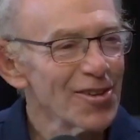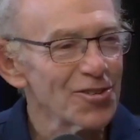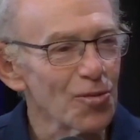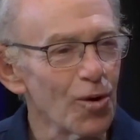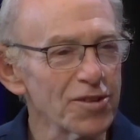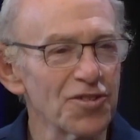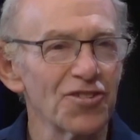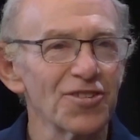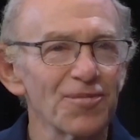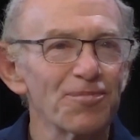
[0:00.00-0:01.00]
So
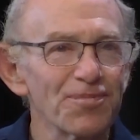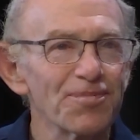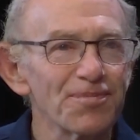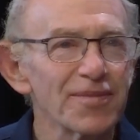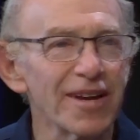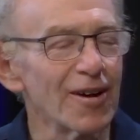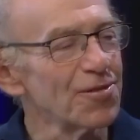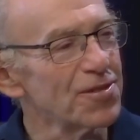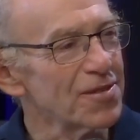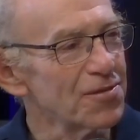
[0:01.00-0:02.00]
what's,
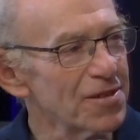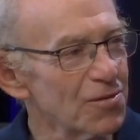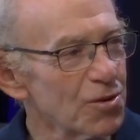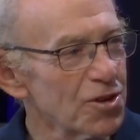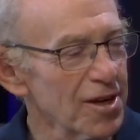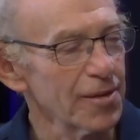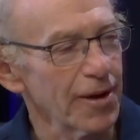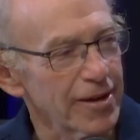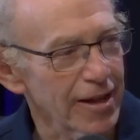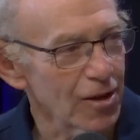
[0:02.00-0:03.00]
if we're talking
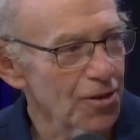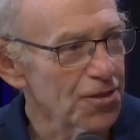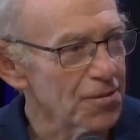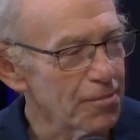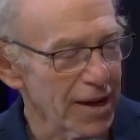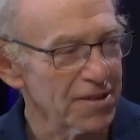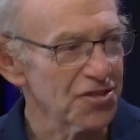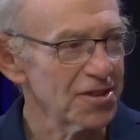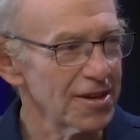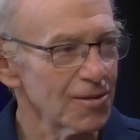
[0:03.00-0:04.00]
about health and
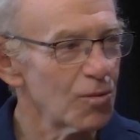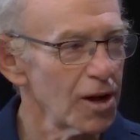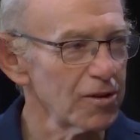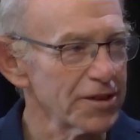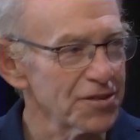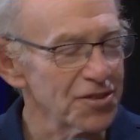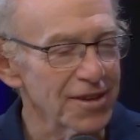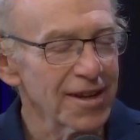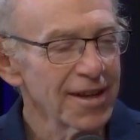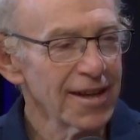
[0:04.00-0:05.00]
medicine and wellness
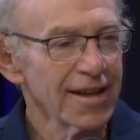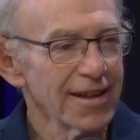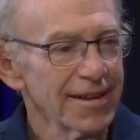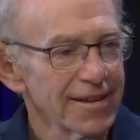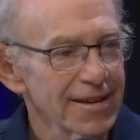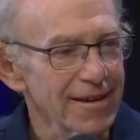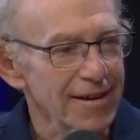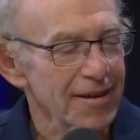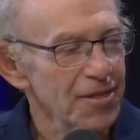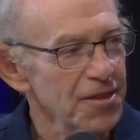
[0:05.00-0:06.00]
and
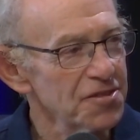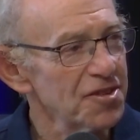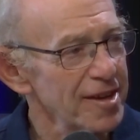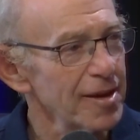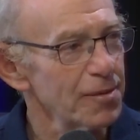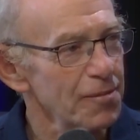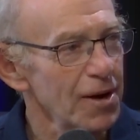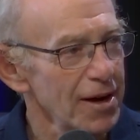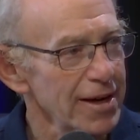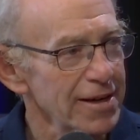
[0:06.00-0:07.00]
things to keep in
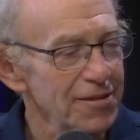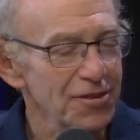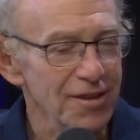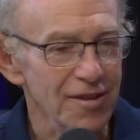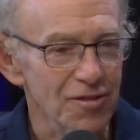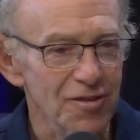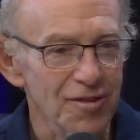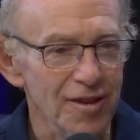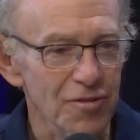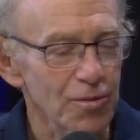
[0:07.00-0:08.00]
mind
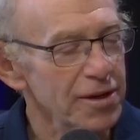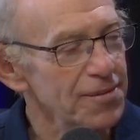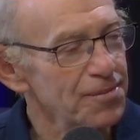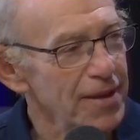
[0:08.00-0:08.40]
as we